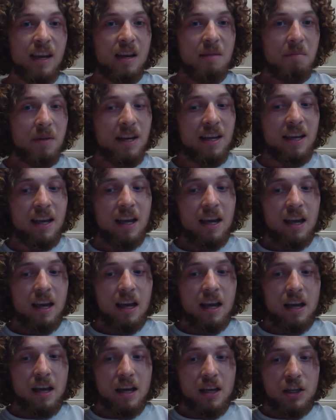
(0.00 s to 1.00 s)
But
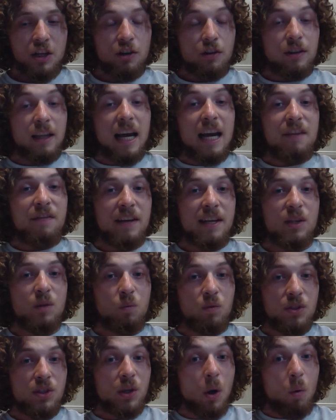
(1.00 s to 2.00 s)
your life is
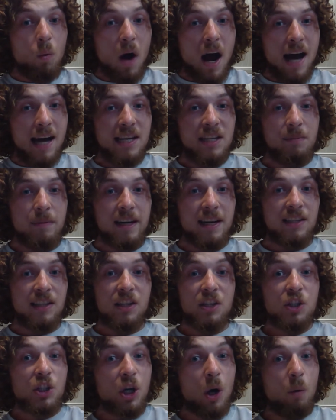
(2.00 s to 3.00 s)
so wise because
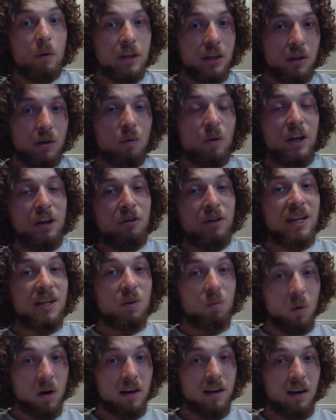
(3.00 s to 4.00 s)
it's showing you what you need
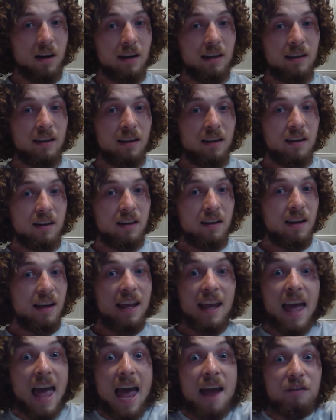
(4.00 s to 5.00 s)
to work on
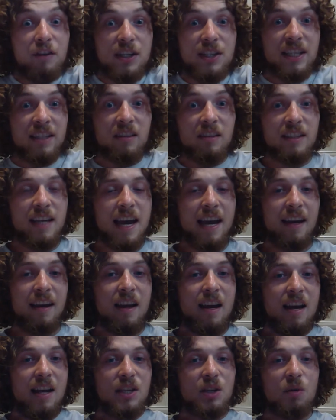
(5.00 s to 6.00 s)
every single day.
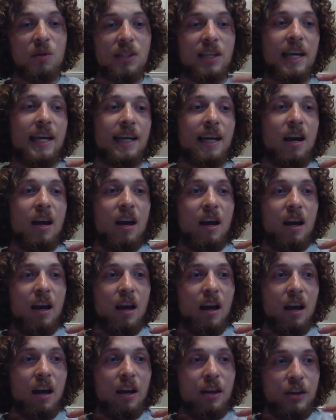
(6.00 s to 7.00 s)
So it's like
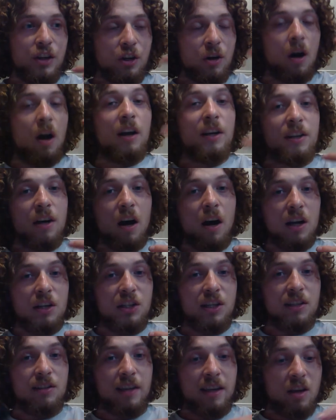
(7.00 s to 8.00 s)
your
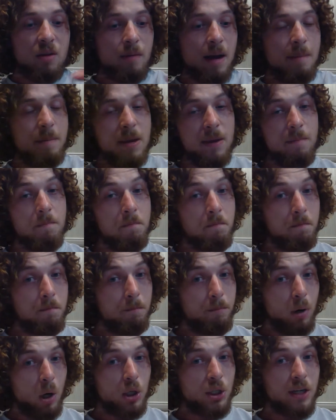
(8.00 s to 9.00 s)
unconscious that you might be
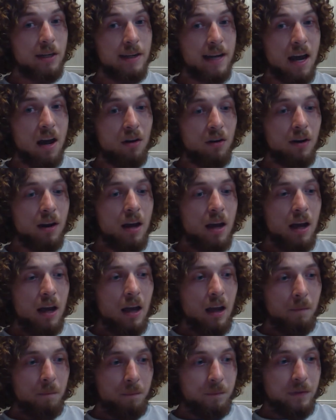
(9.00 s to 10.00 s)
pushing down
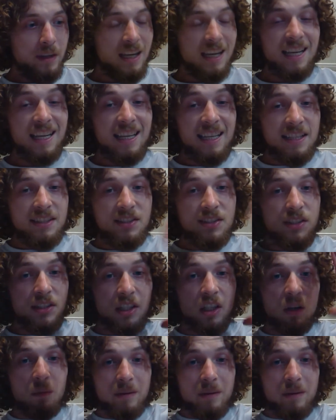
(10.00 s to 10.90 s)
is still